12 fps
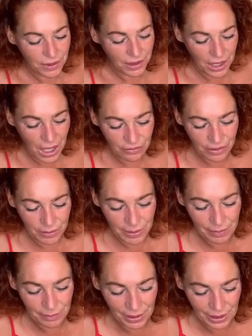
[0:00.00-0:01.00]
I can't
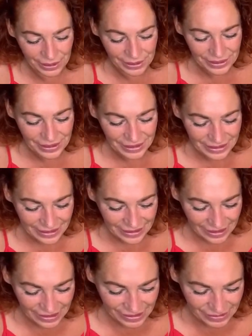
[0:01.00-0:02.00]
remember.
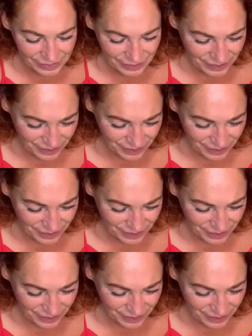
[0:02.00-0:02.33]
Um,